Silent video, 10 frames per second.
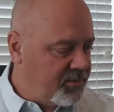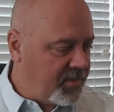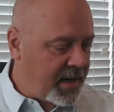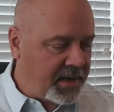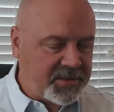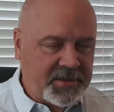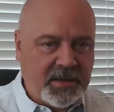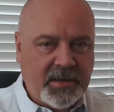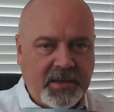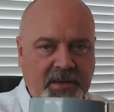box.
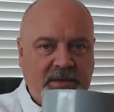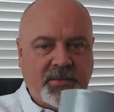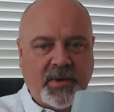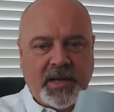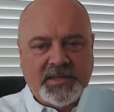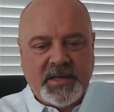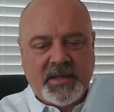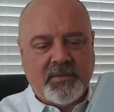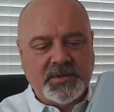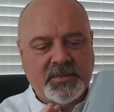So when I said
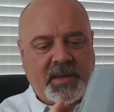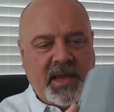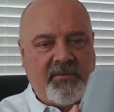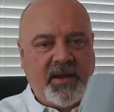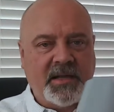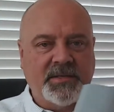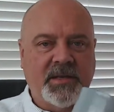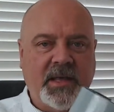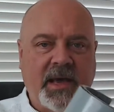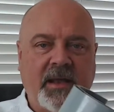there were some caveats
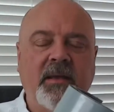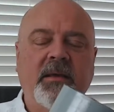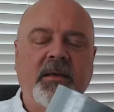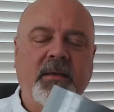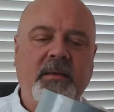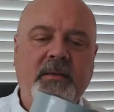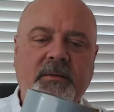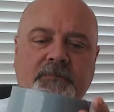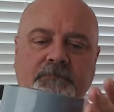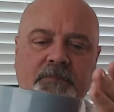to that,
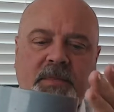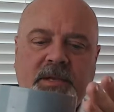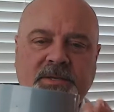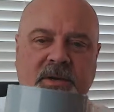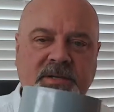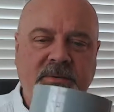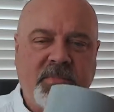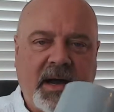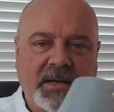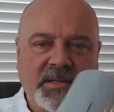the junction
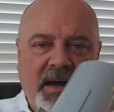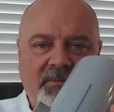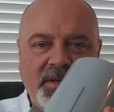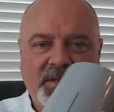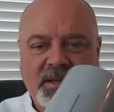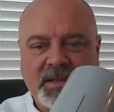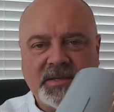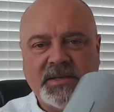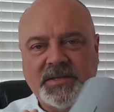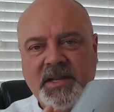box, obviously
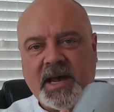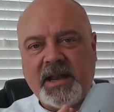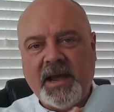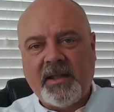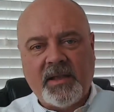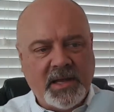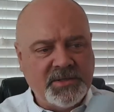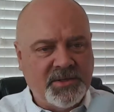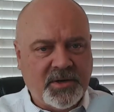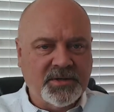this is not
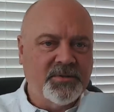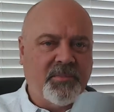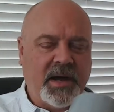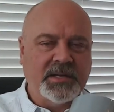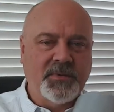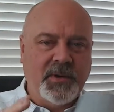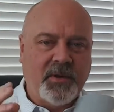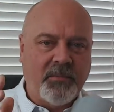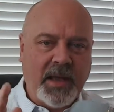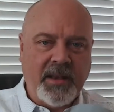Allied's junction box. We
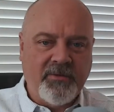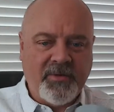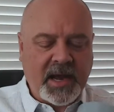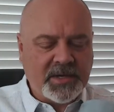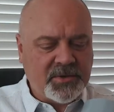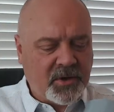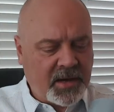don't manufacture a